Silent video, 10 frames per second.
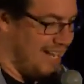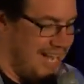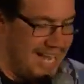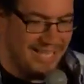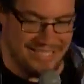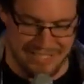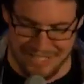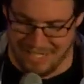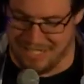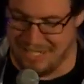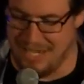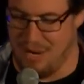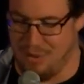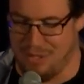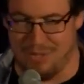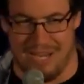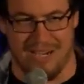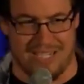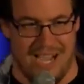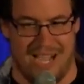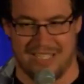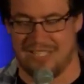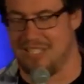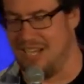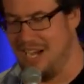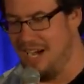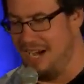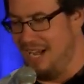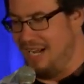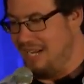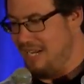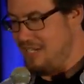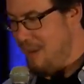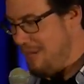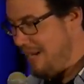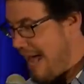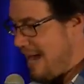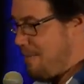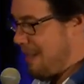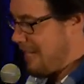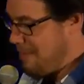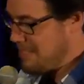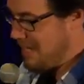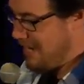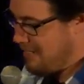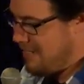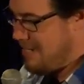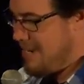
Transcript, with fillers: And uh, I worked with Eric Dodds, and he taught me a lot about game design.